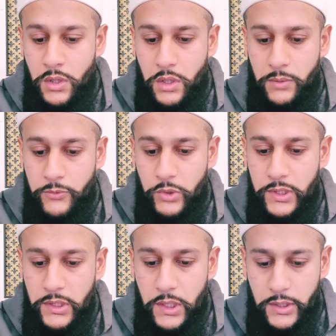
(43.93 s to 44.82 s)

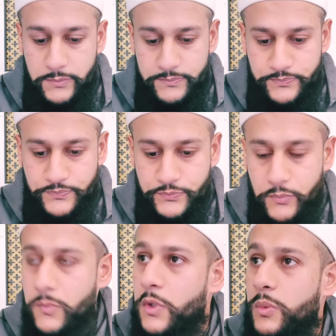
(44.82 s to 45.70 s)
Alhamdulillah,
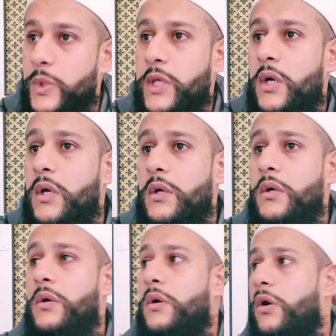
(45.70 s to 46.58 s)
we
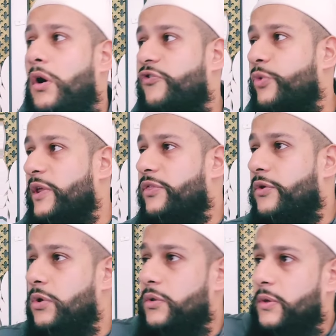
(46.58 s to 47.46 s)
are halfway
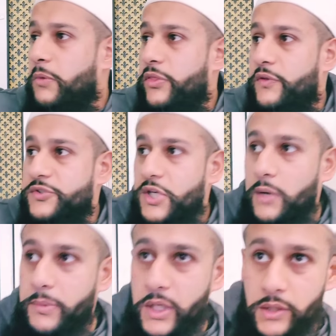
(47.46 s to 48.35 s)
through the month of
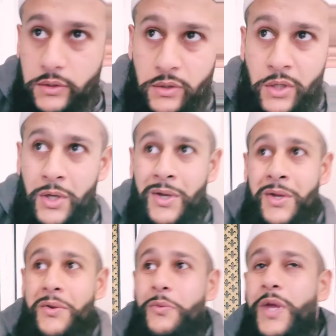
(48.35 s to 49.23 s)
Sha'ban.
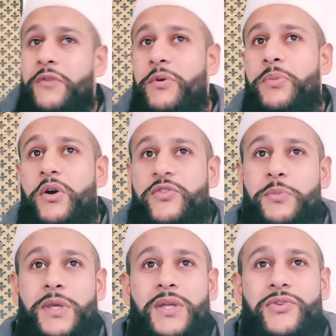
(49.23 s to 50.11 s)
We have
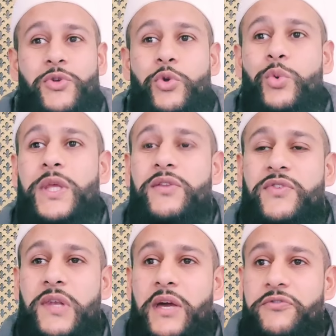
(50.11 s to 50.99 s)
approximately two
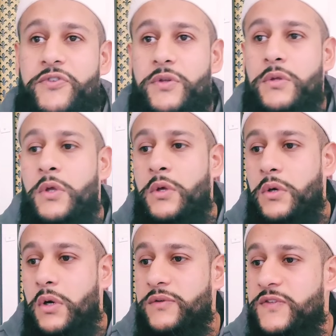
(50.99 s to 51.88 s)
weeks left
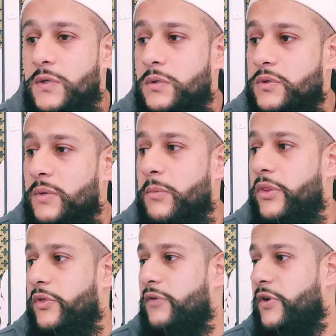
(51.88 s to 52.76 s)
until the
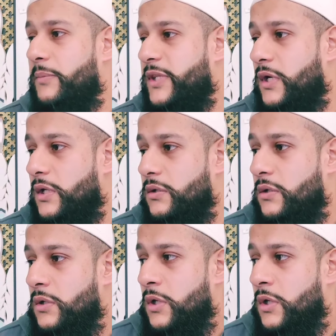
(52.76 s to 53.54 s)
month of Ramadan.